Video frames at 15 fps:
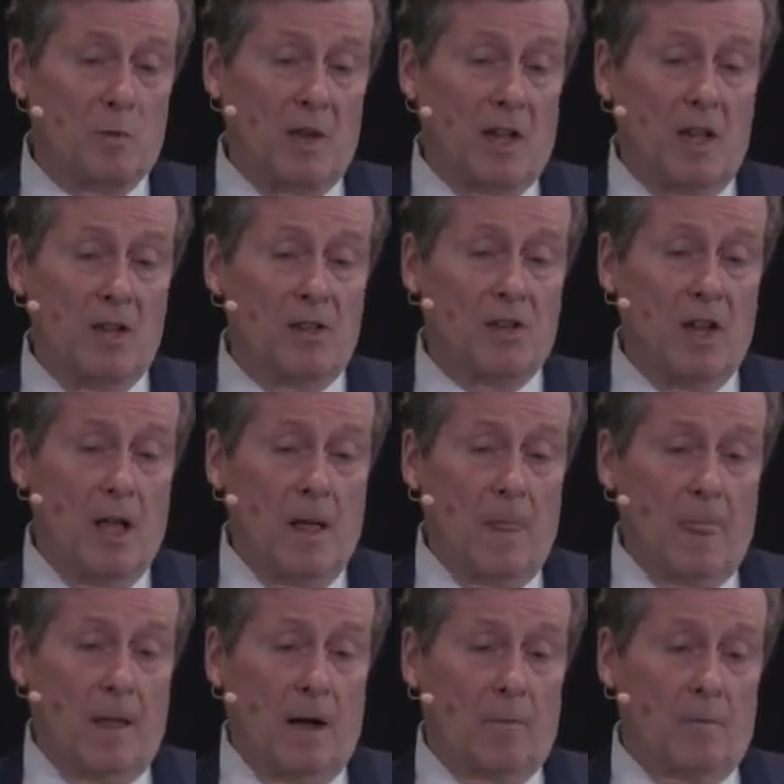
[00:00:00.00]
Because
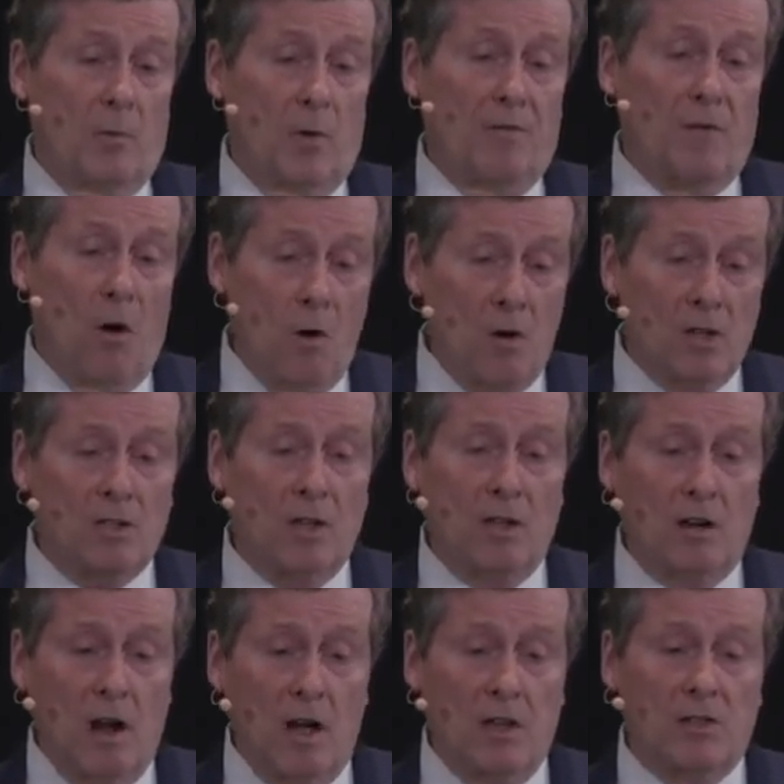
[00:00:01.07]
we focus on
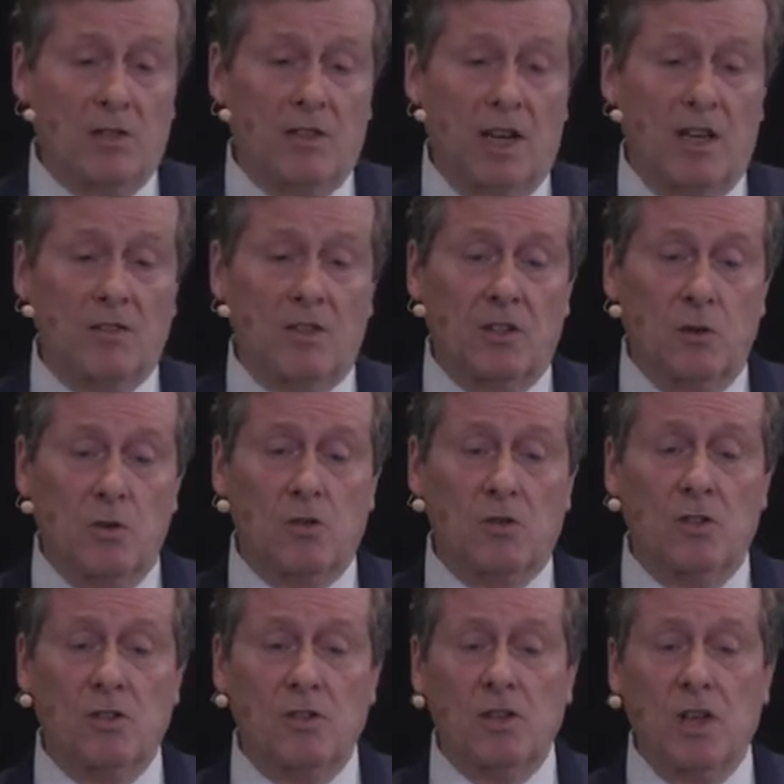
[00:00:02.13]
causes and
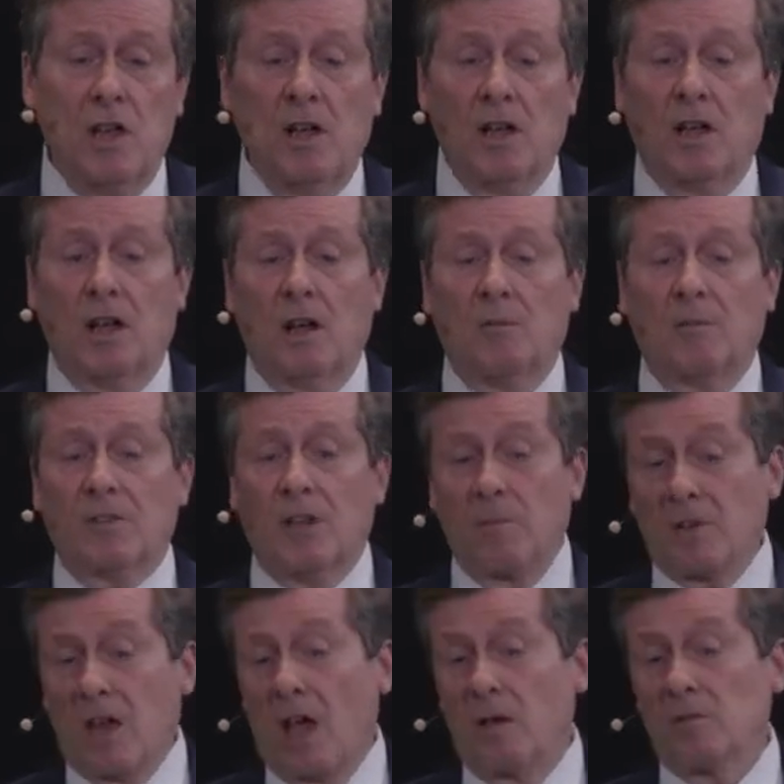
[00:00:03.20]
institutions
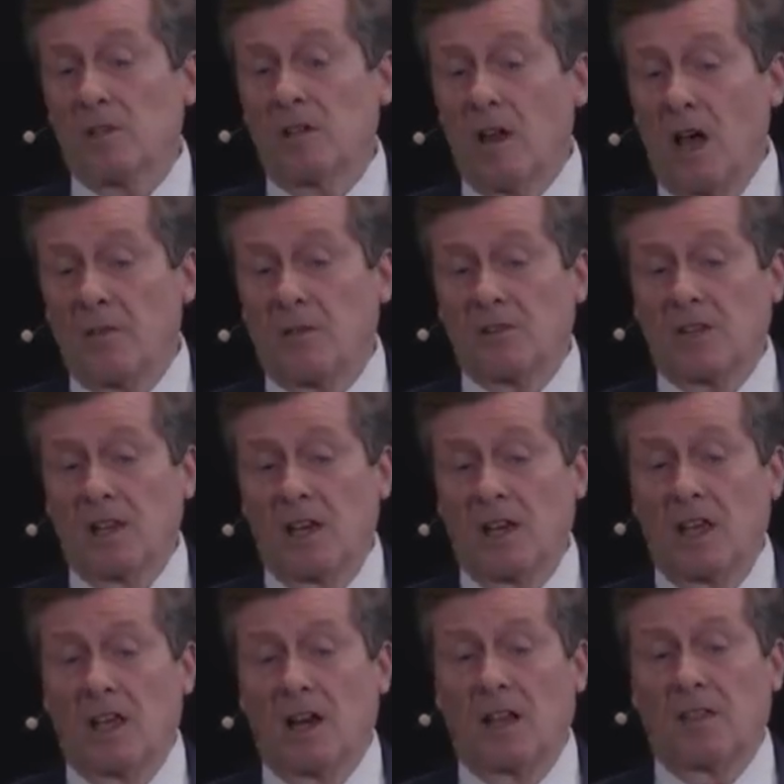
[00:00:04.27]
sometimes and not the
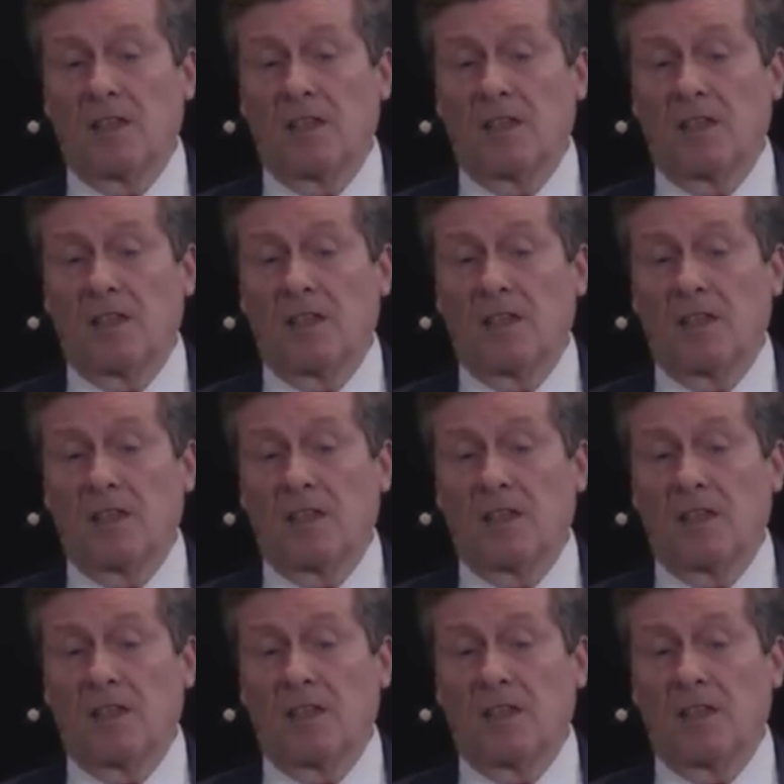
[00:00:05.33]
city, and I